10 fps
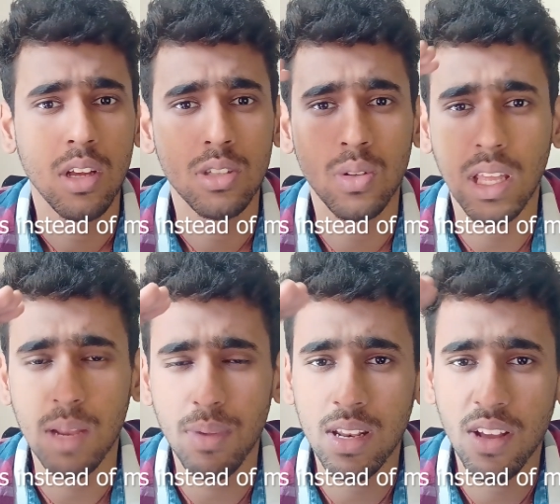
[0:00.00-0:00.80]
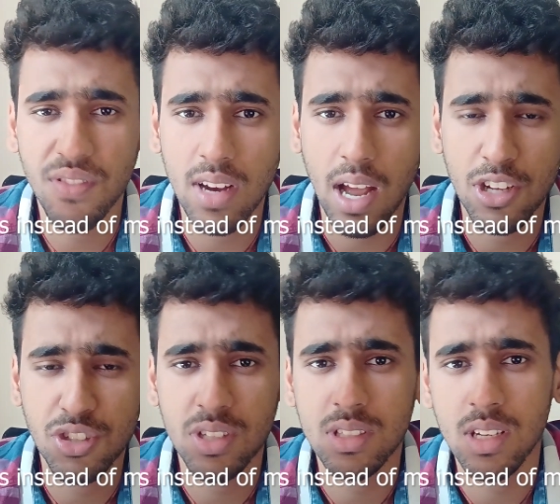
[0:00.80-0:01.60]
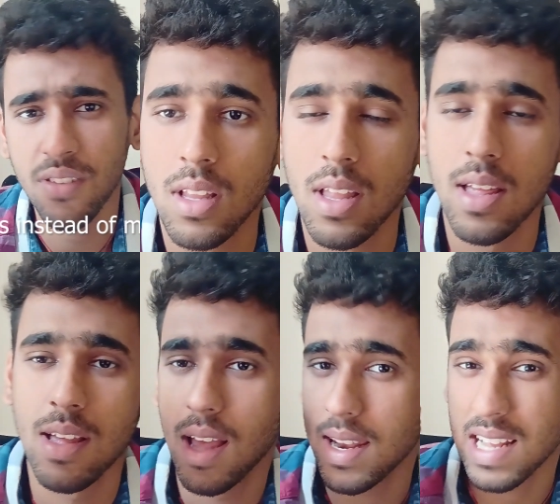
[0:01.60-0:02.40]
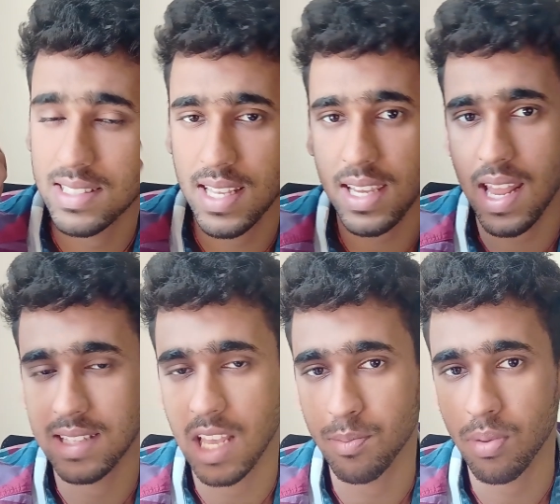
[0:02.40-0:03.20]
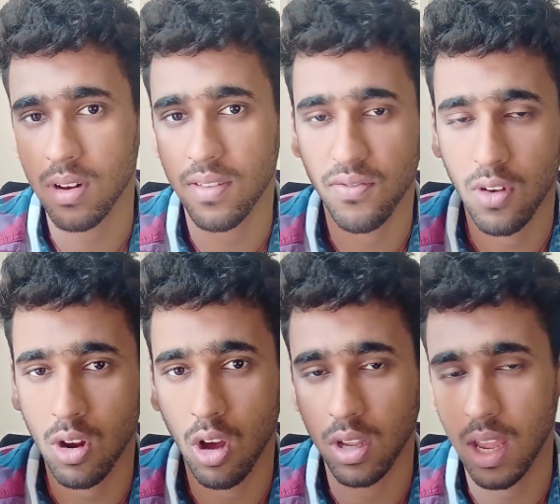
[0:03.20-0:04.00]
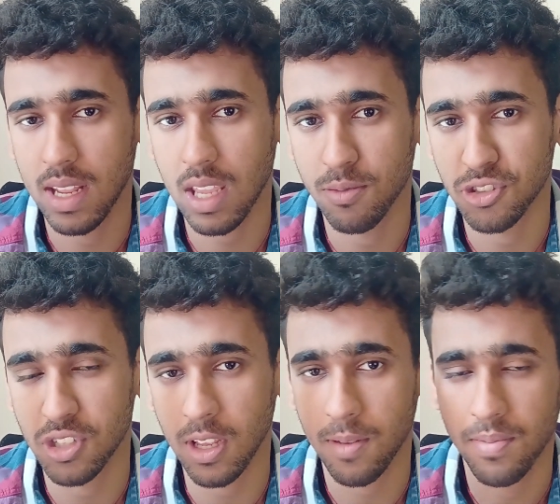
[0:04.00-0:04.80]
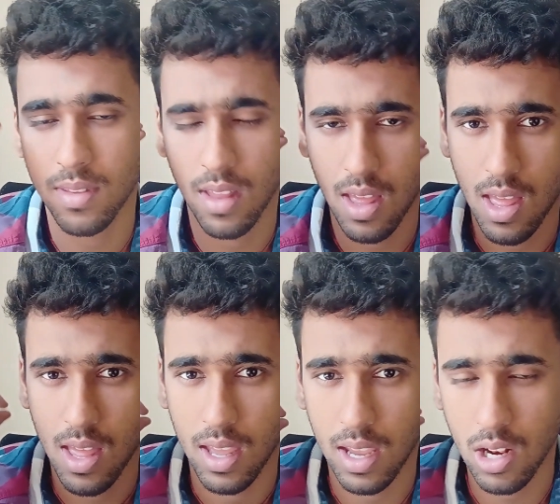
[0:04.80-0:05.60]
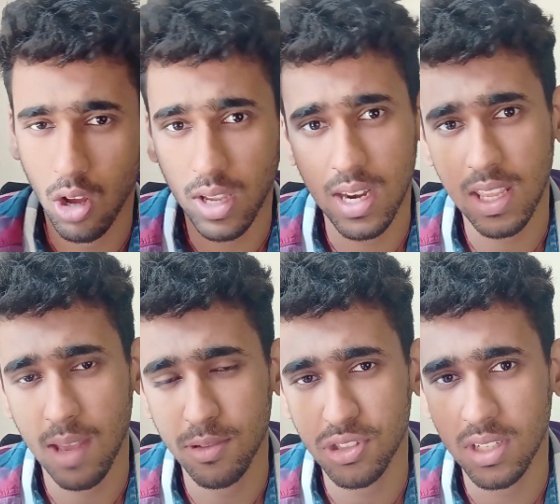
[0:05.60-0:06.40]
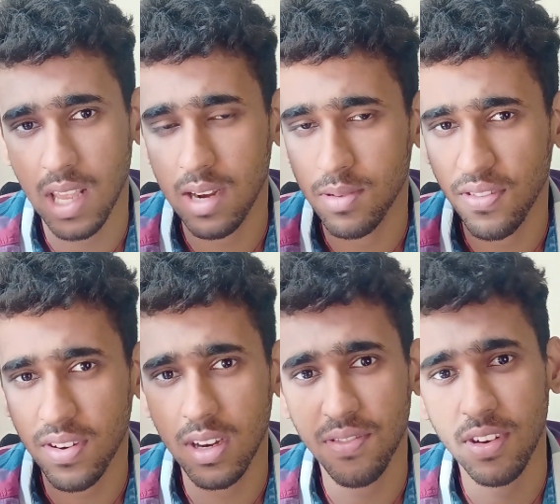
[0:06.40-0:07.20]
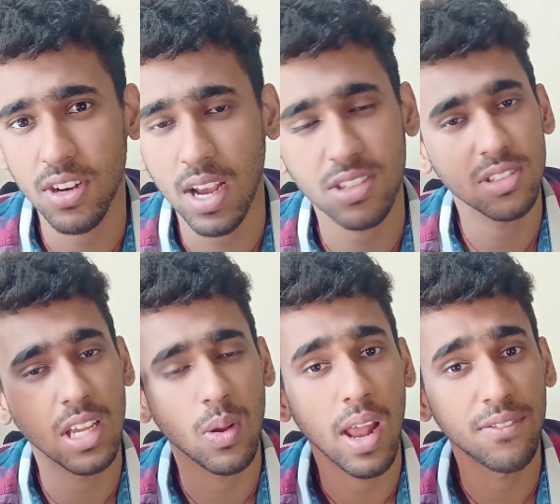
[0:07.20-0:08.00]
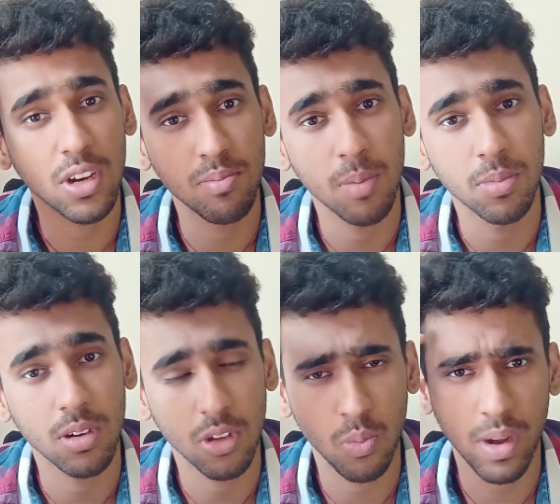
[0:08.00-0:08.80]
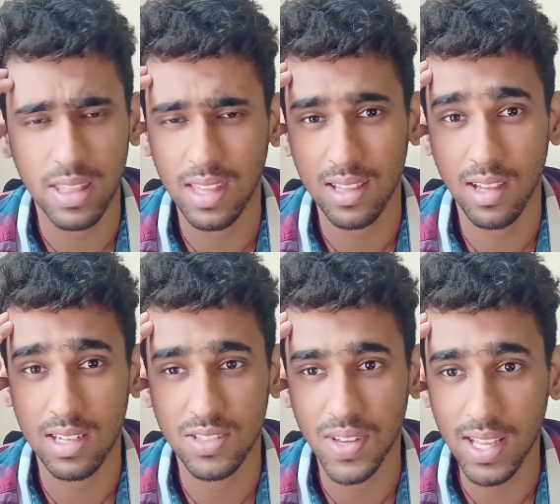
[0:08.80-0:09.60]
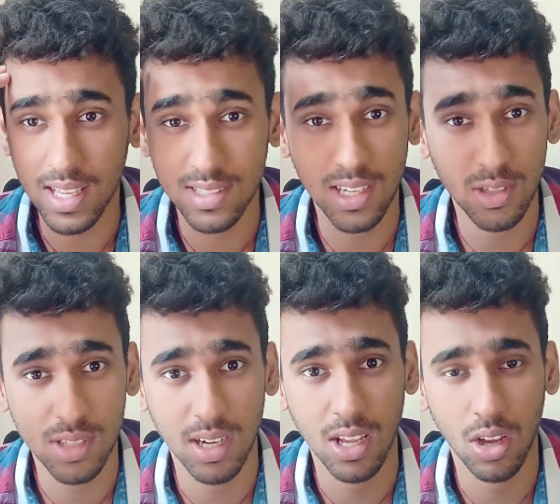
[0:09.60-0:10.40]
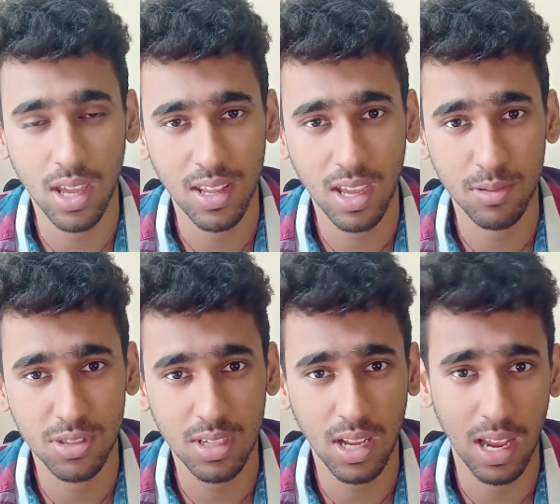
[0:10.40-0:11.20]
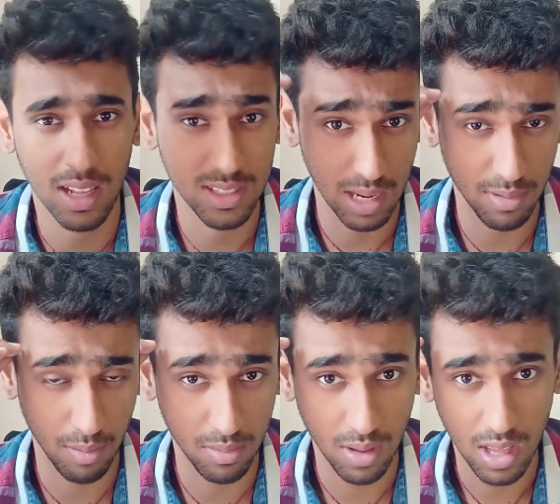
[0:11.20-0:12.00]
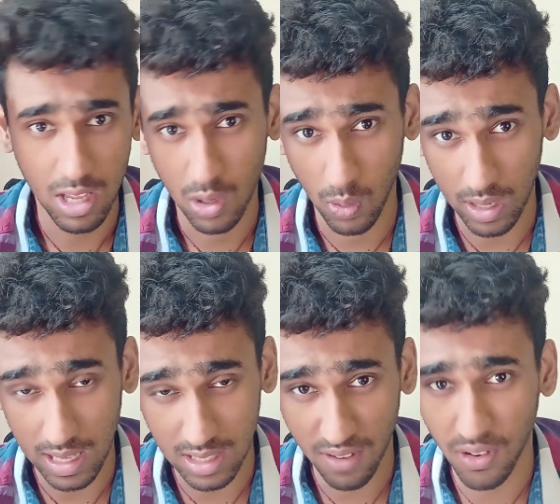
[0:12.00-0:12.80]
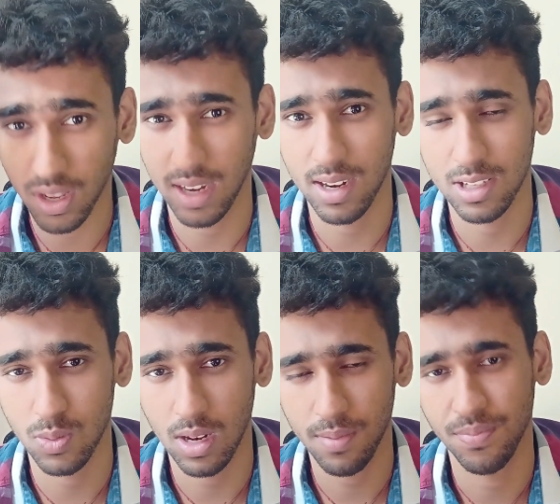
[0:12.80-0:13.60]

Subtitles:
So there can be different additions and let's take an example for organic chemistry. In organic chemistry, there are different reactions that you'll have to remember. You might think that it's very easy to study organic chemistry, and at the same time, you'll easily forget it as well.